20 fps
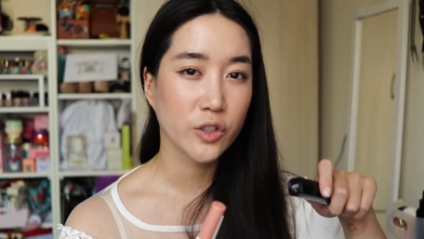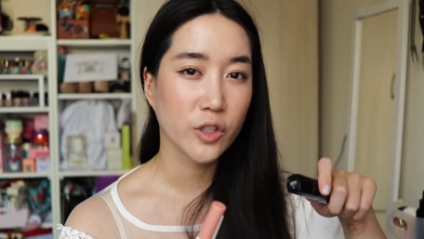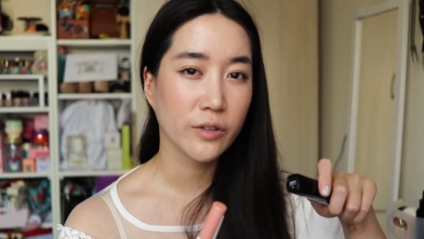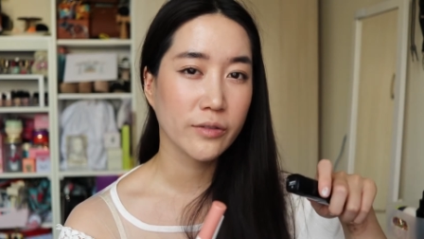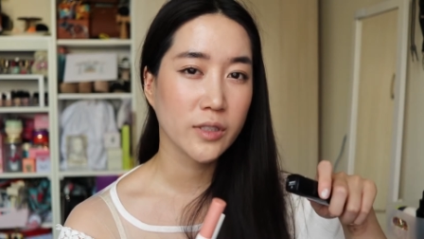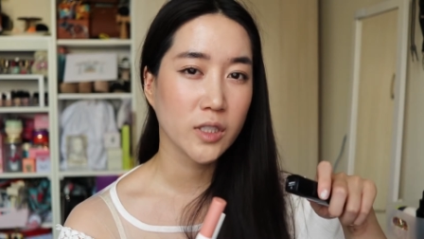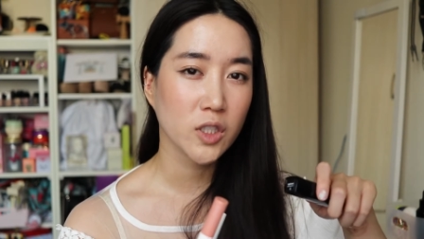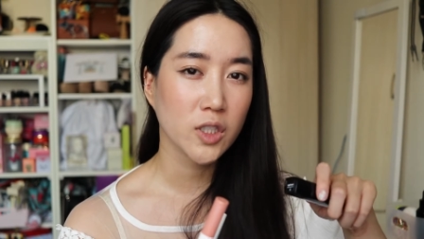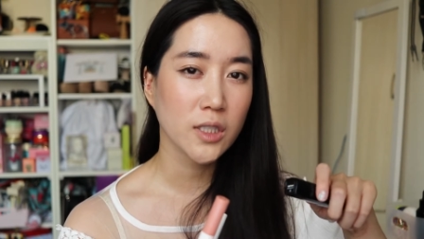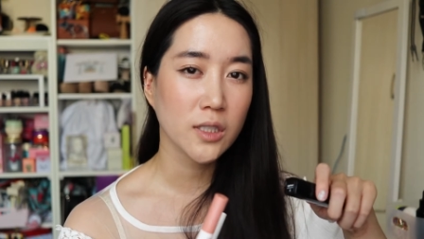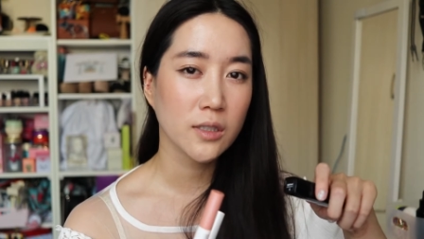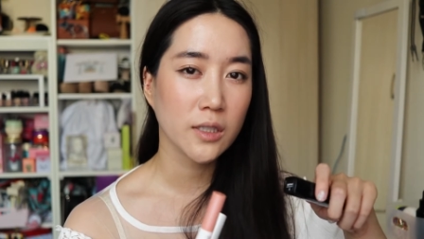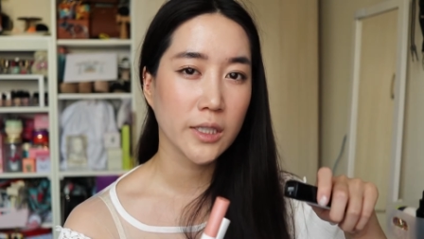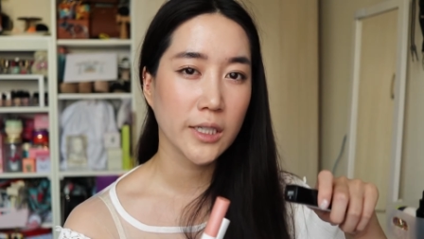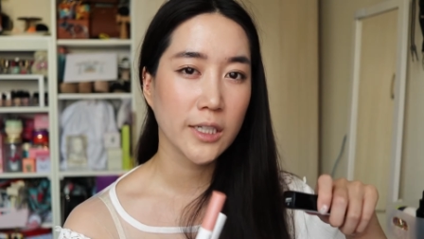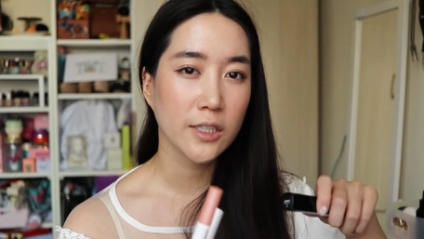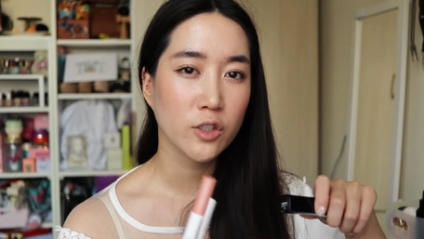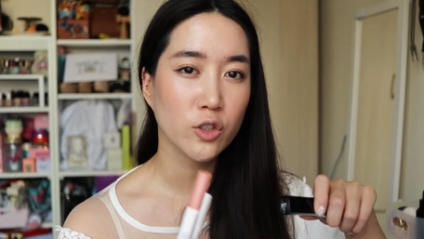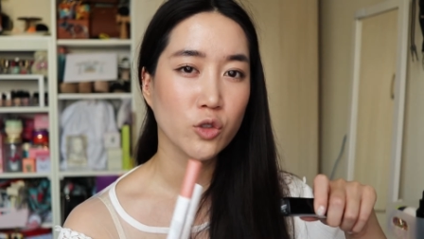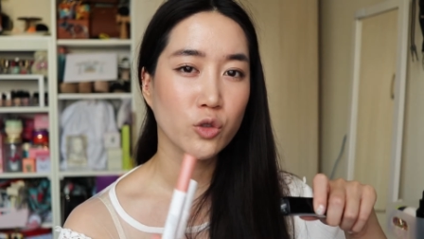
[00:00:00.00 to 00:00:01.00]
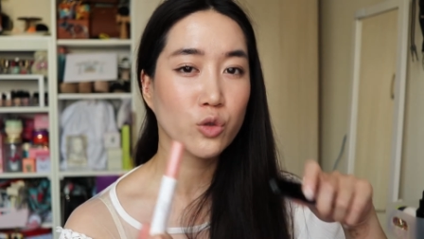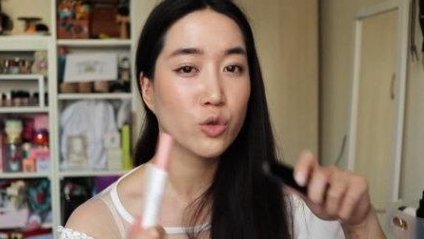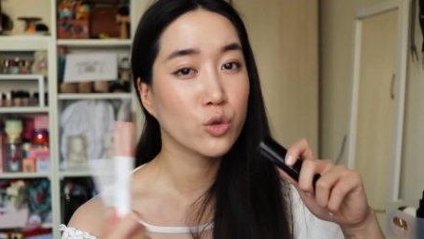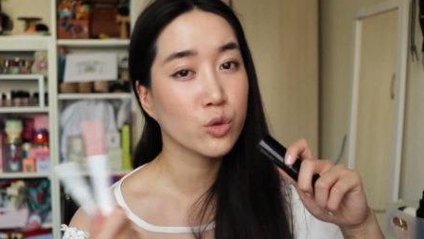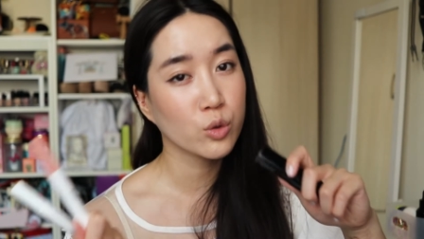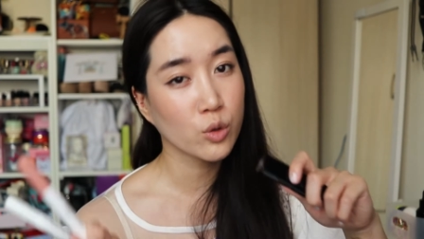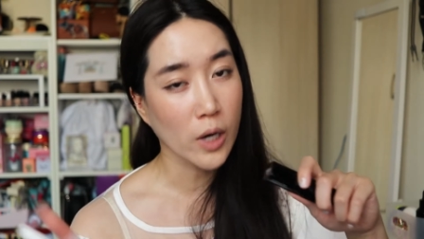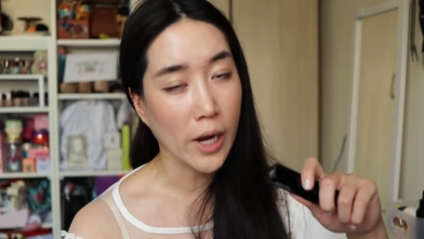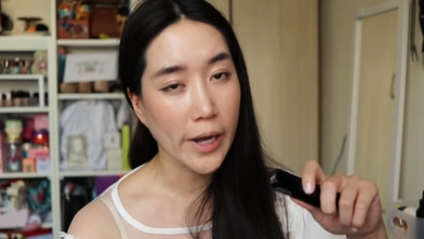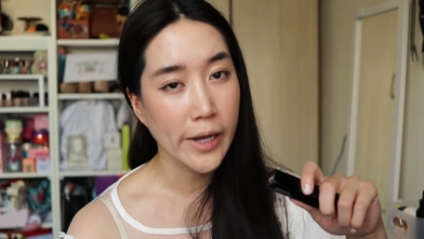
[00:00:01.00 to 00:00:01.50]
So if you're just looking to
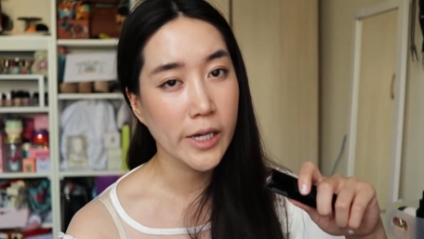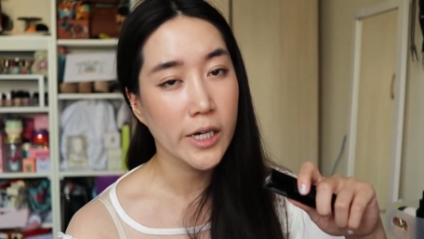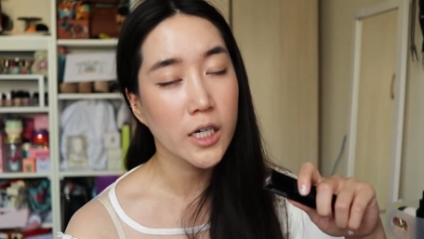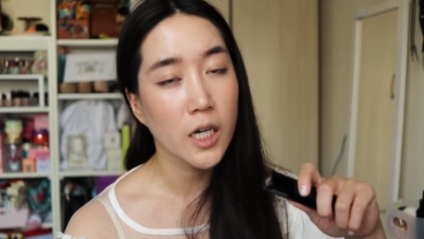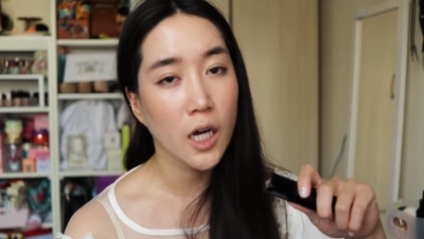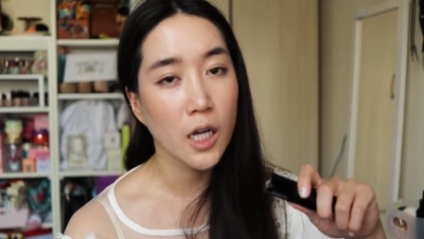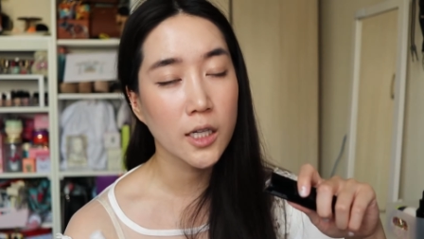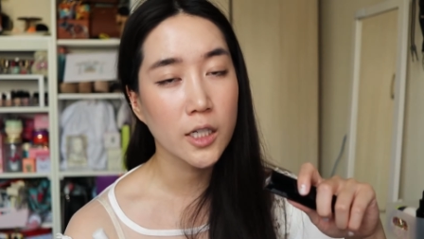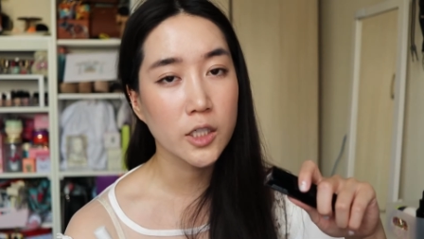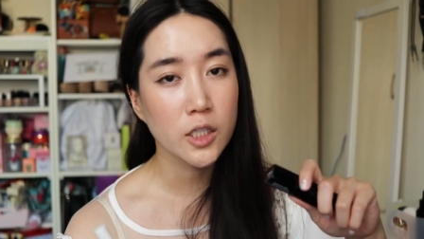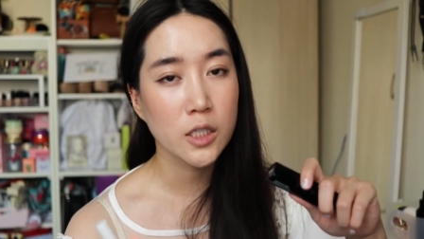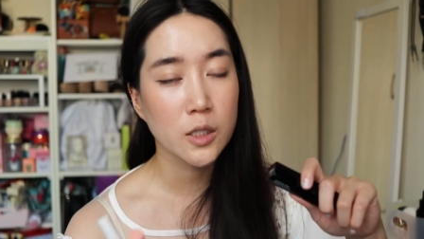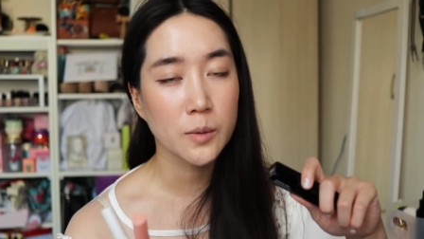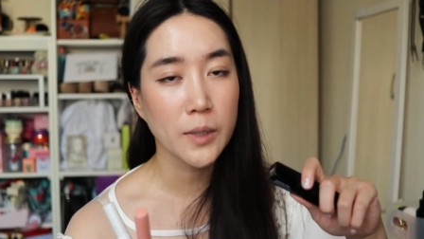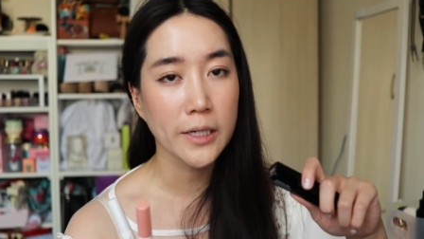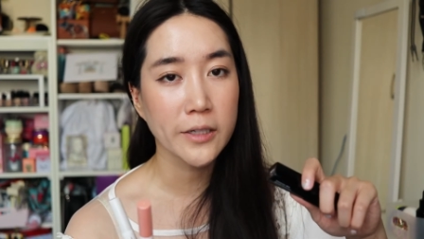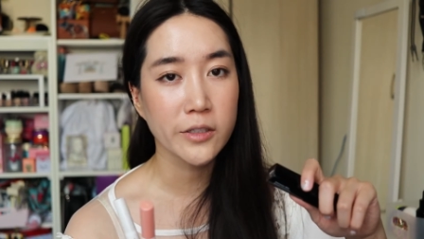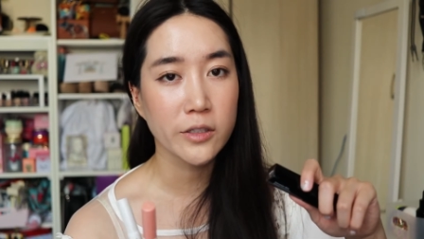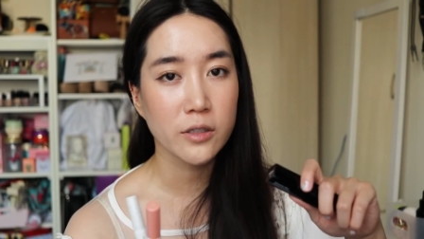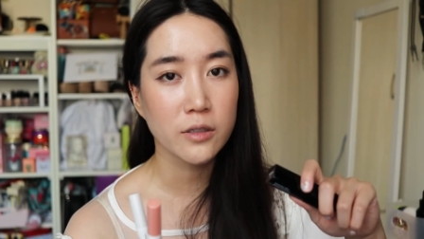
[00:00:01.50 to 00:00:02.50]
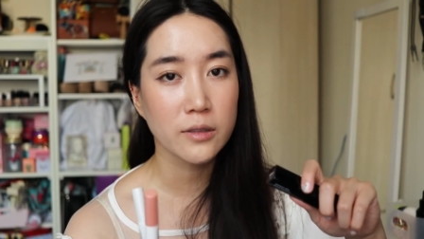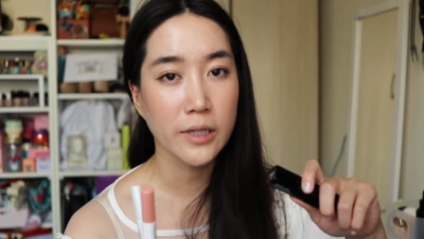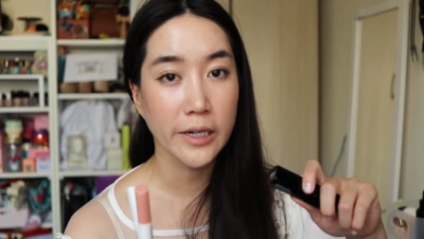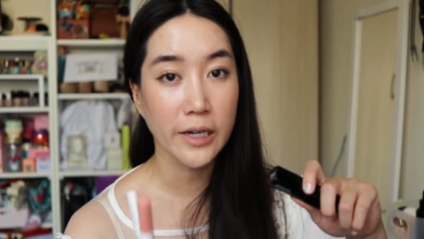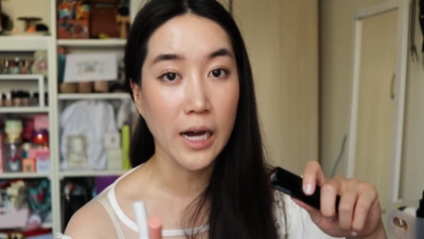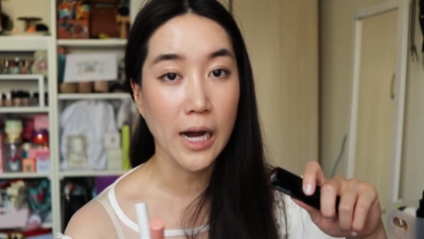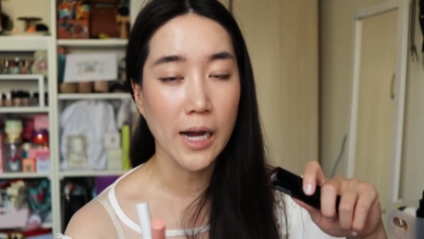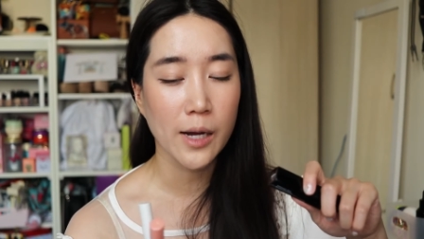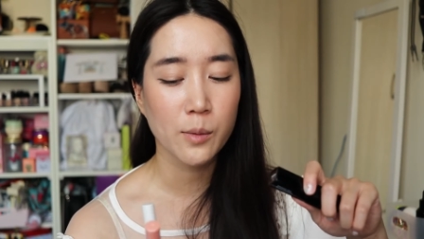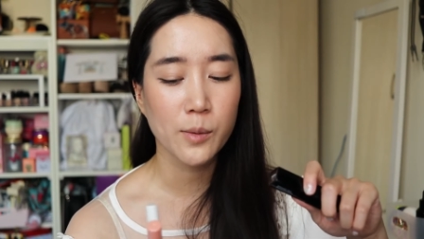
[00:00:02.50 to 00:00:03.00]
try a color corrector
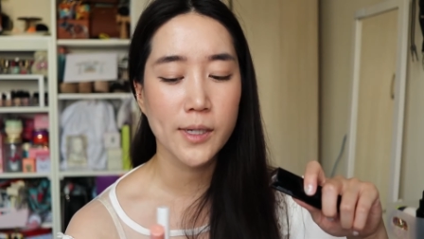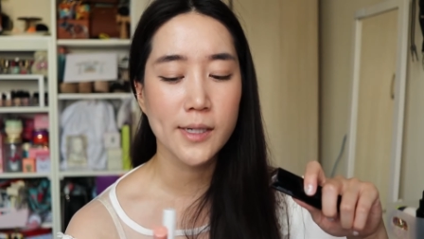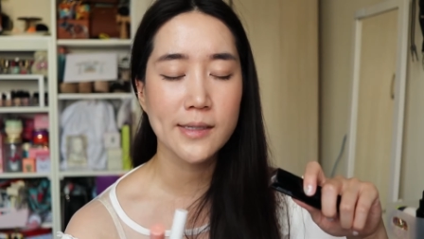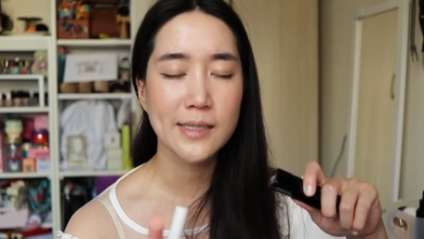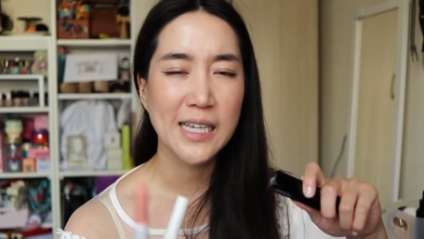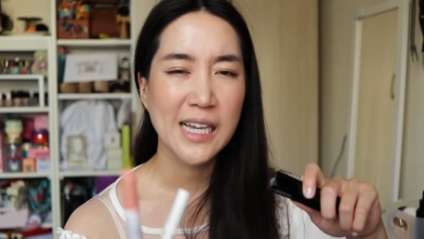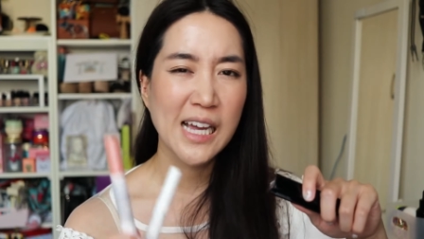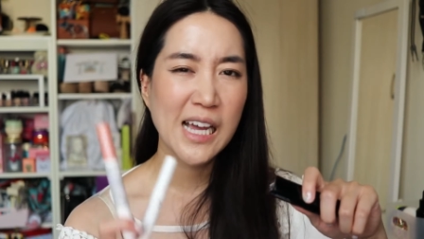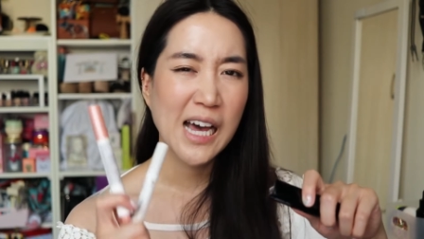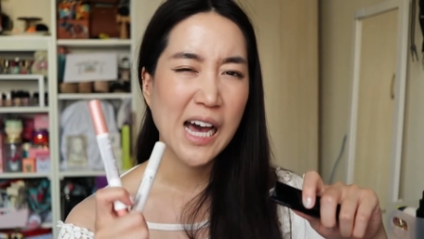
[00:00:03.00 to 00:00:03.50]
like I was,